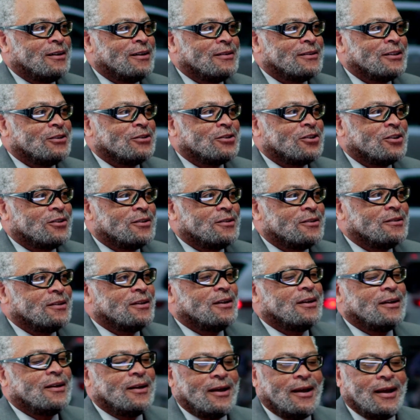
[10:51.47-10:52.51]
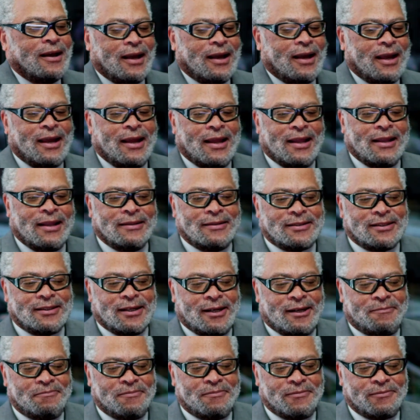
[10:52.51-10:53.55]
dirt. And
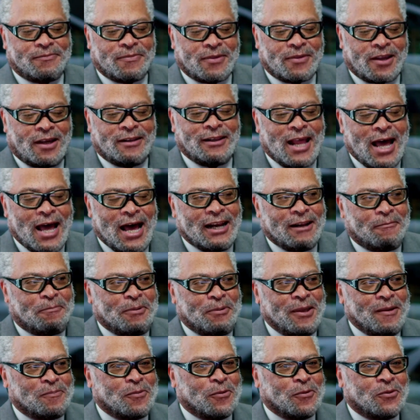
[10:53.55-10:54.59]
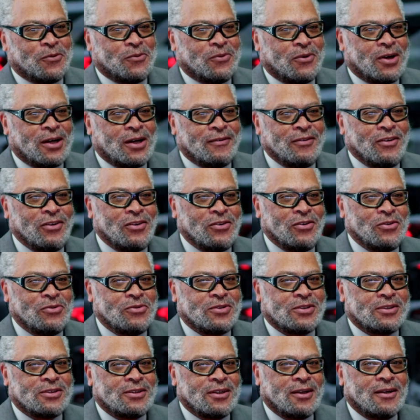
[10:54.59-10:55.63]
a lot of people
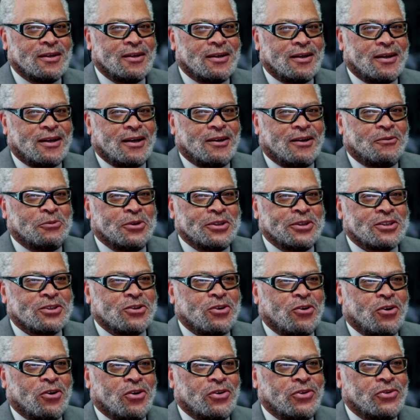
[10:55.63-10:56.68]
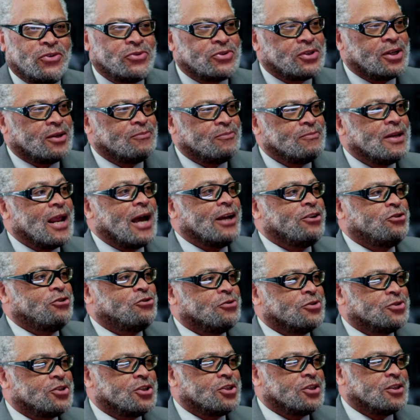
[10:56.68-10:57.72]
use what's called
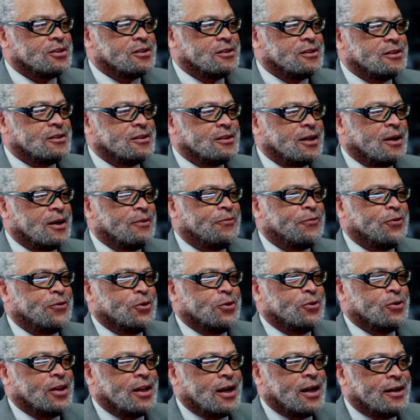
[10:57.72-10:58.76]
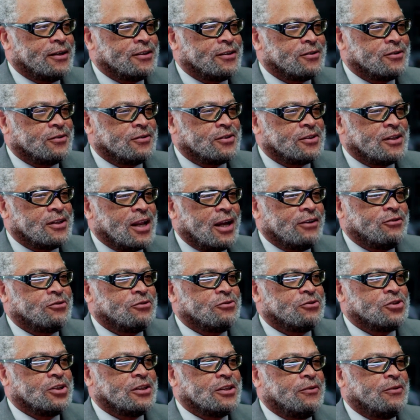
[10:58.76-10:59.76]
nitrogen. Fertilizers, nitrogen and